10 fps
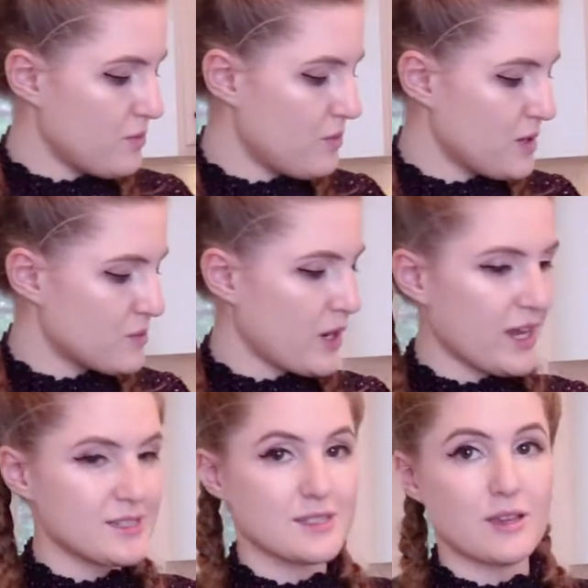when we're
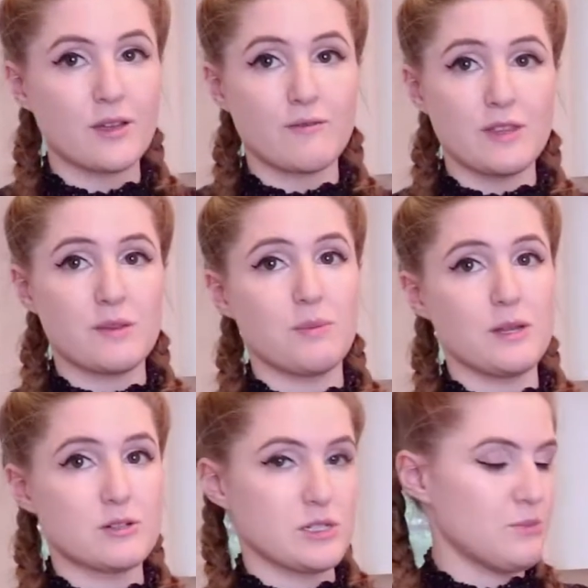asking if this
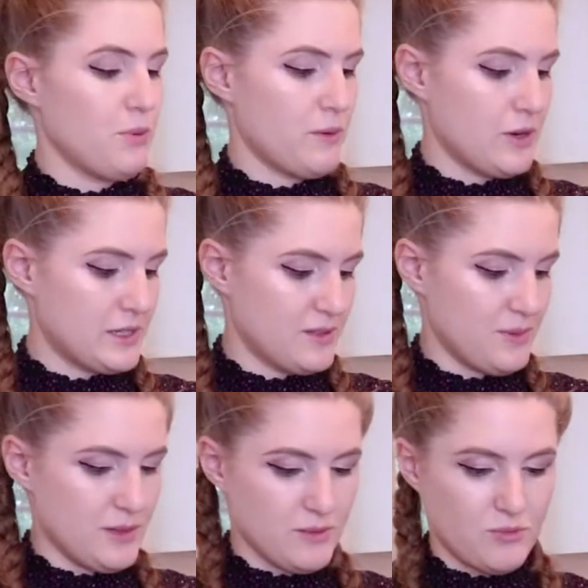Pinterest
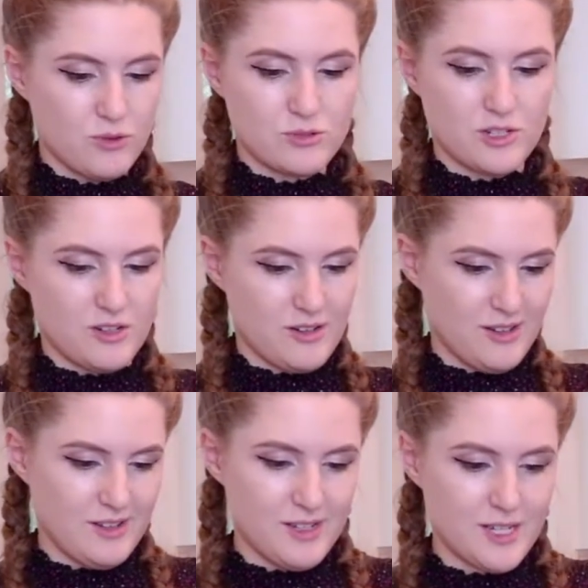recipe is bullshit or
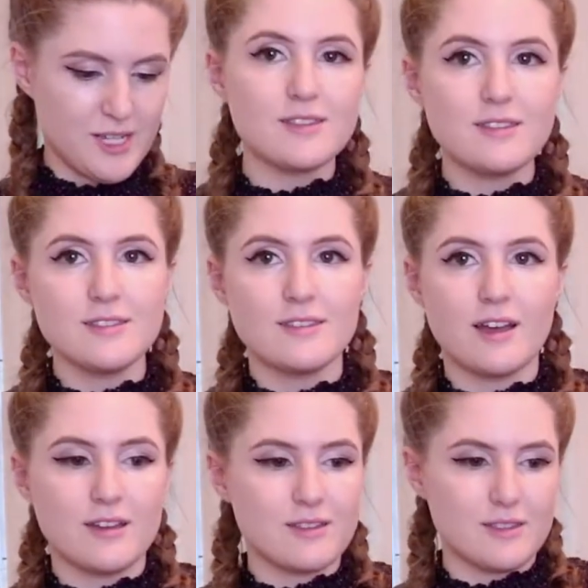not, this does
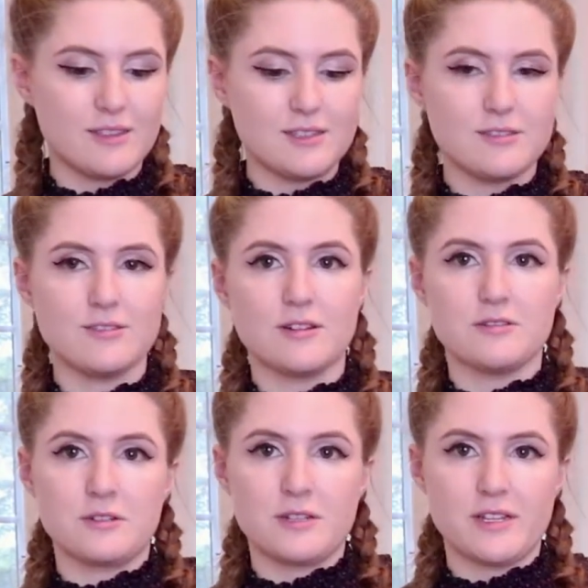not, these do
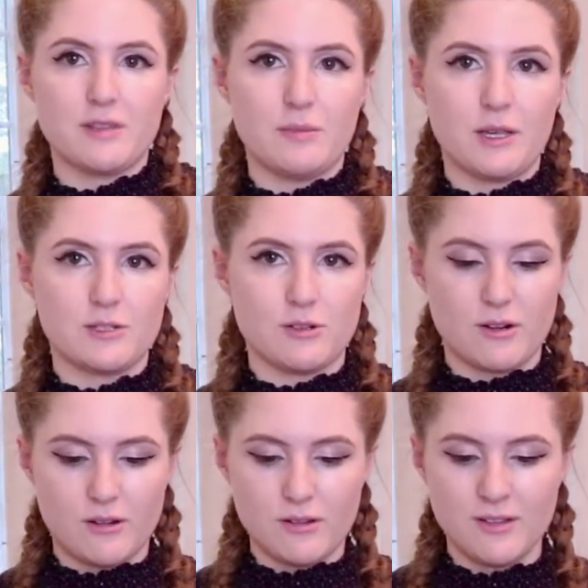not look like the picture
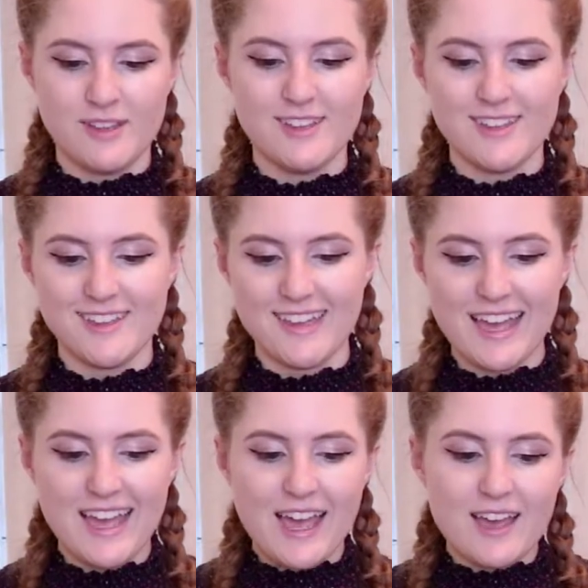at all.
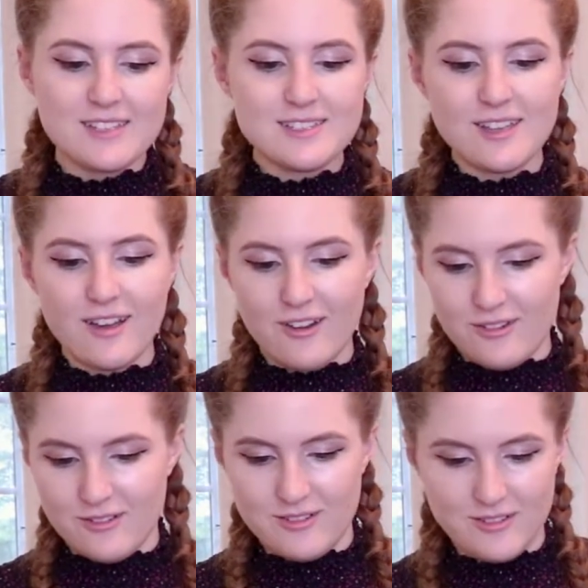
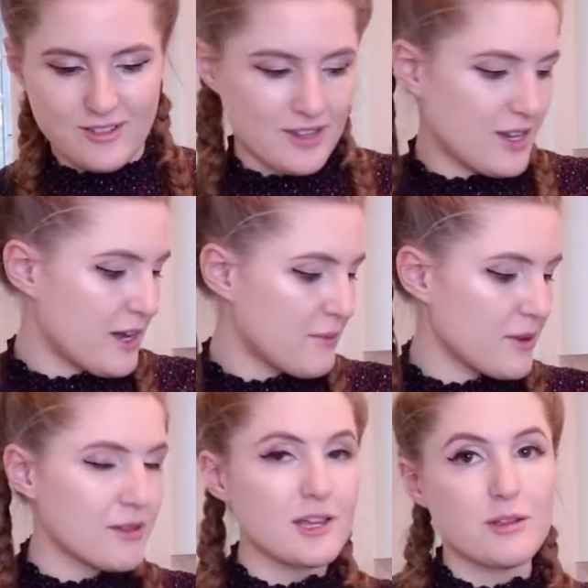So, I'm
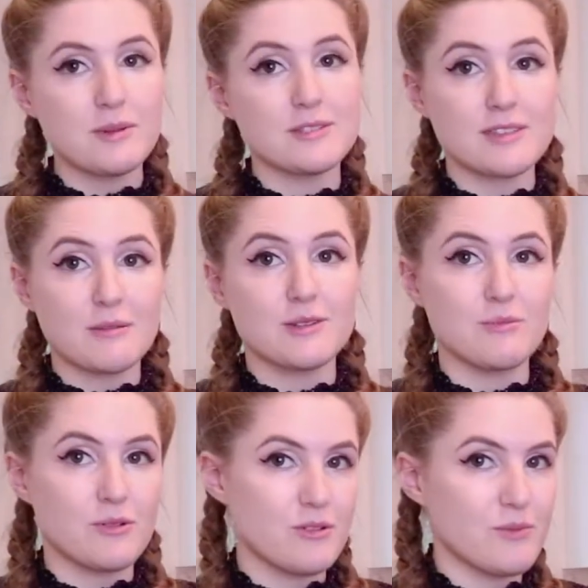a little bit
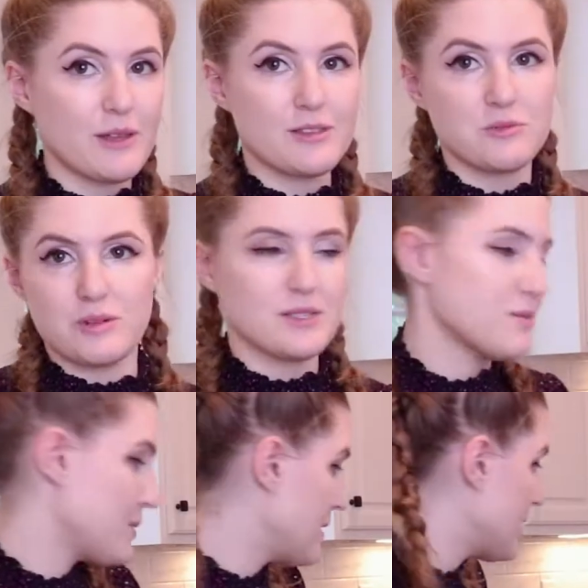skeptical about this recipe